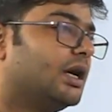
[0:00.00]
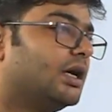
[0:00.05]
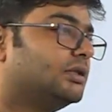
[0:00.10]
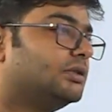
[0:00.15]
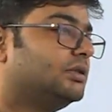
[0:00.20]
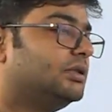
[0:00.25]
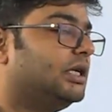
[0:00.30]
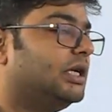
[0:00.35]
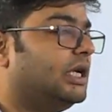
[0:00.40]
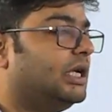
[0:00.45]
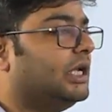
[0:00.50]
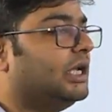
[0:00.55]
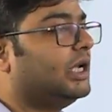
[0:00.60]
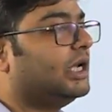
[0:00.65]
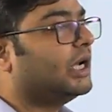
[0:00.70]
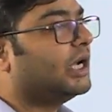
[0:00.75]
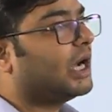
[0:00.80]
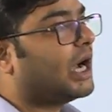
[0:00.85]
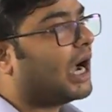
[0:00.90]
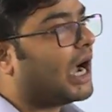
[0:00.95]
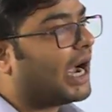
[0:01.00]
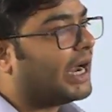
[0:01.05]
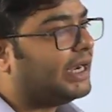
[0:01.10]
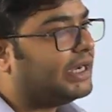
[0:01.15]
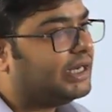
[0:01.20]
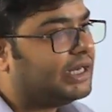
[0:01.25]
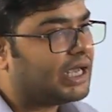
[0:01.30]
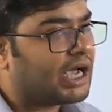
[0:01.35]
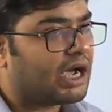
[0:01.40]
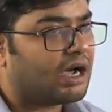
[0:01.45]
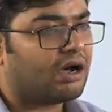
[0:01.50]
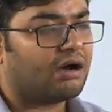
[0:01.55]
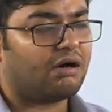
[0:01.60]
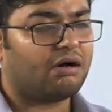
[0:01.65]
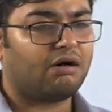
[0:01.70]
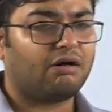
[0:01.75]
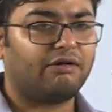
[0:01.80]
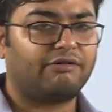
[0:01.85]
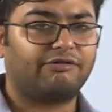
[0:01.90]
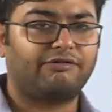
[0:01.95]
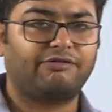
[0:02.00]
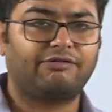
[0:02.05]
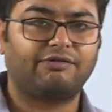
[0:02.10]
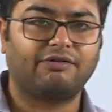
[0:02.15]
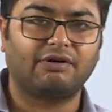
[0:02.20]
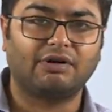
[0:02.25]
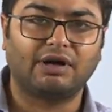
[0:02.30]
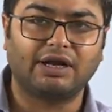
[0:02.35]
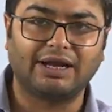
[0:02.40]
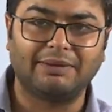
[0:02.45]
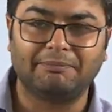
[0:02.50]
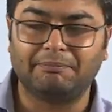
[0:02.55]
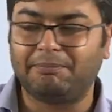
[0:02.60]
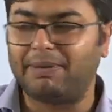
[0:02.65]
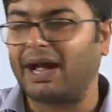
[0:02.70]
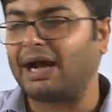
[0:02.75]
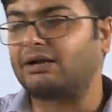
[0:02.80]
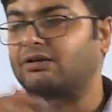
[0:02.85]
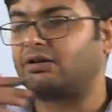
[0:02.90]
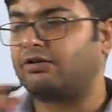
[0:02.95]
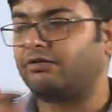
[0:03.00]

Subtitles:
the idea of impact of